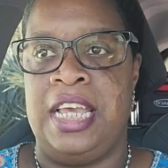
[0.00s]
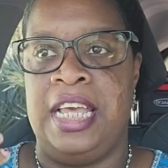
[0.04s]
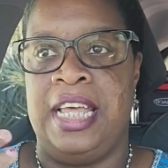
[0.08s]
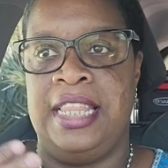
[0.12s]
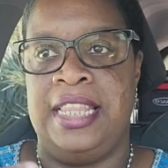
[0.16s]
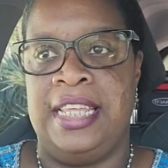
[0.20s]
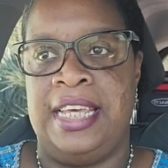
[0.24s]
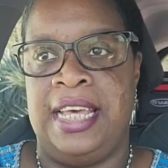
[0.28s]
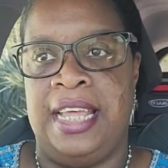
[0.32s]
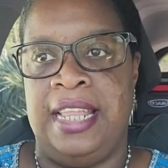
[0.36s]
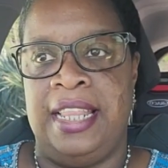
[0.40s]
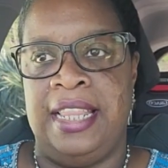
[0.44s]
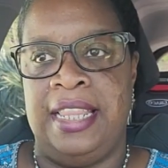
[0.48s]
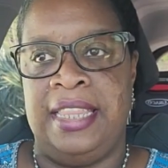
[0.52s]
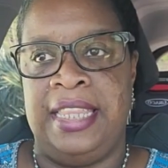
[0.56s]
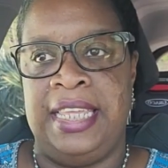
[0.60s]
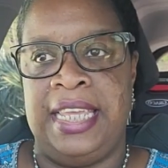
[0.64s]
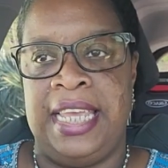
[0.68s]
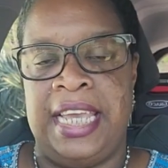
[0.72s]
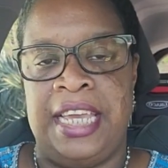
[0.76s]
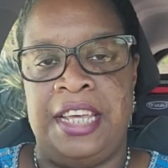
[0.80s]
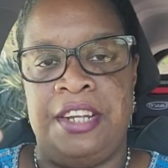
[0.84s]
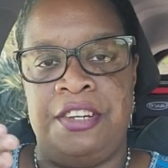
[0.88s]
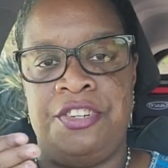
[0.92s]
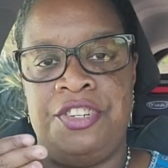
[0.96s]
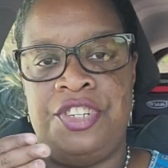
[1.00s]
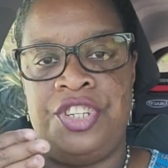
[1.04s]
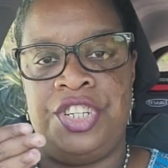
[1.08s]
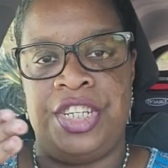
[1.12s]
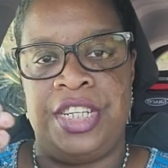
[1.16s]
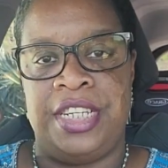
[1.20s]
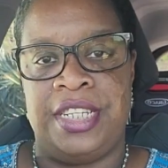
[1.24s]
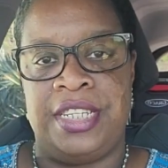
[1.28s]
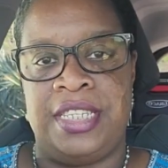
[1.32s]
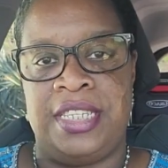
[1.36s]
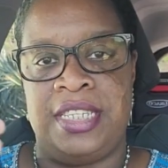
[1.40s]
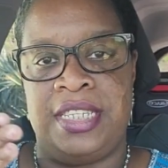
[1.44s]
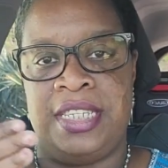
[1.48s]
that the energy
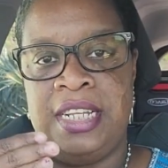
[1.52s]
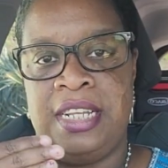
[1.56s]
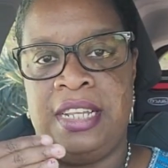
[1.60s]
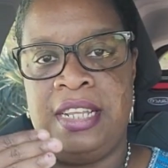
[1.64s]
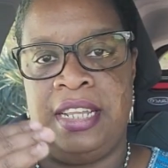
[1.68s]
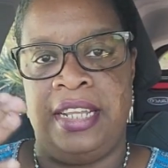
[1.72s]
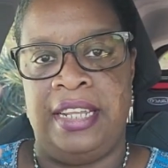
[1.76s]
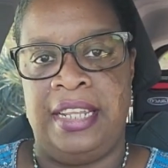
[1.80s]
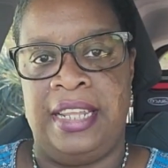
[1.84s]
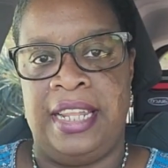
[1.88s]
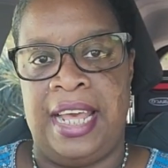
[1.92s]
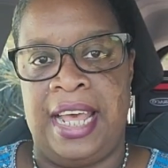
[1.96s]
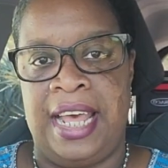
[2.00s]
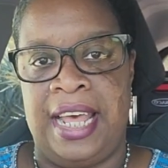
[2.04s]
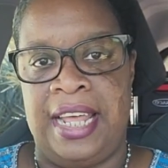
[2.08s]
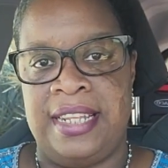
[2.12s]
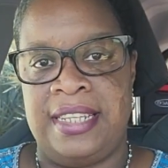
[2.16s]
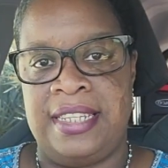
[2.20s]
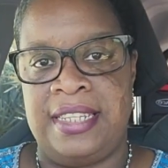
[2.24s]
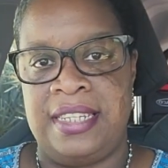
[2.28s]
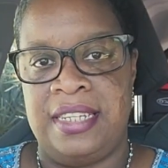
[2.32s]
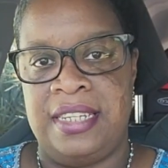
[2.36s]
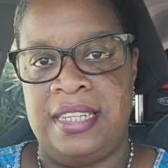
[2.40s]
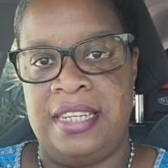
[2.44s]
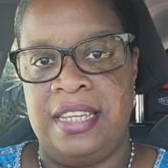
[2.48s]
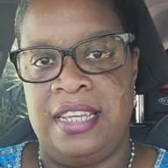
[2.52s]
is still in that